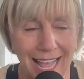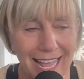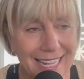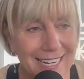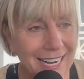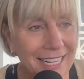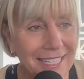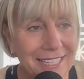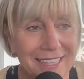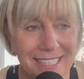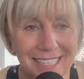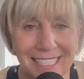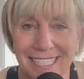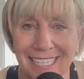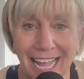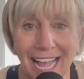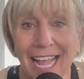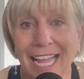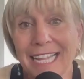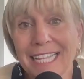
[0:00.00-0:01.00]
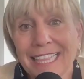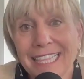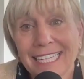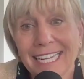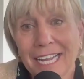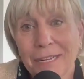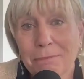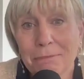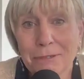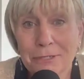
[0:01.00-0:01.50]
And I think I think
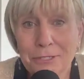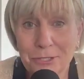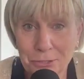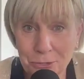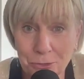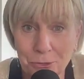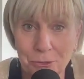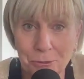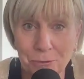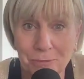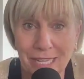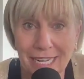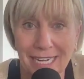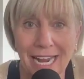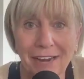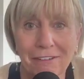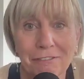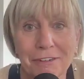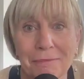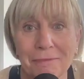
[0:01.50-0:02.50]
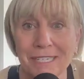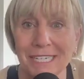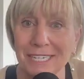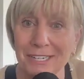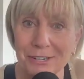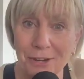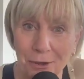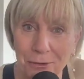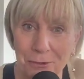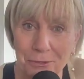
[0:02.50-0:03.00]
I presume that everybody
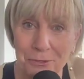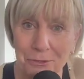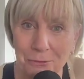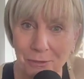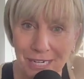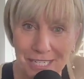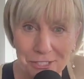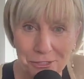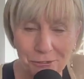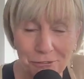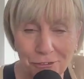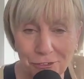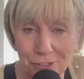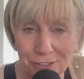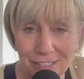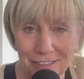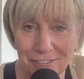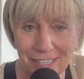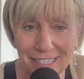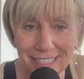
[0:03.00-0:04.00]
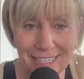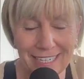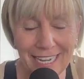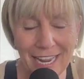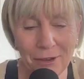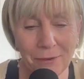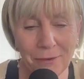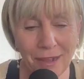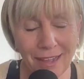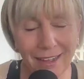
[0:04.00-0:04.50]
knows what I do for a living.
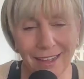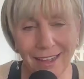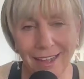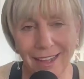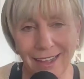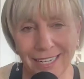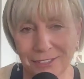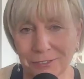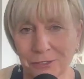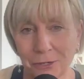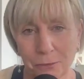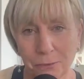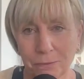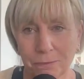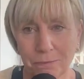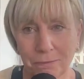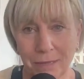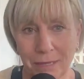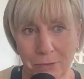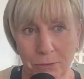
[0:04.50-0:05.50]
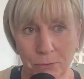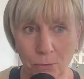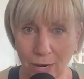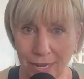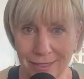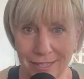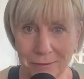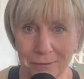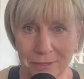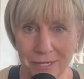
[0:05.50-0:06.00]
Now, I don't know maybe
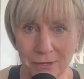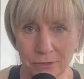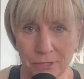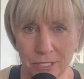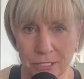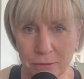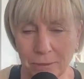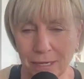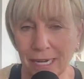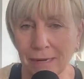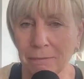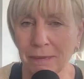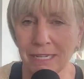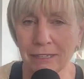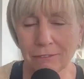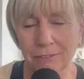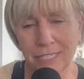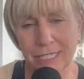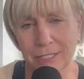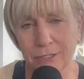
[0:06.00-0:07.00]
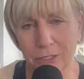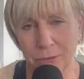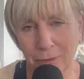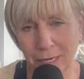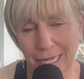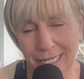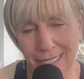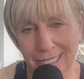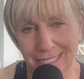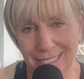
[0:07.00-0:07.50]
why they would know this, but I make videos
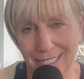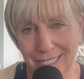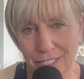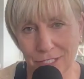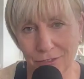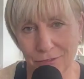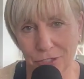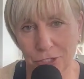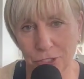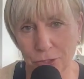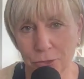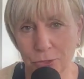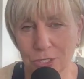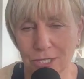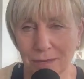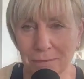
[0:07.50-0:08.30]
behind the scenes of shoots.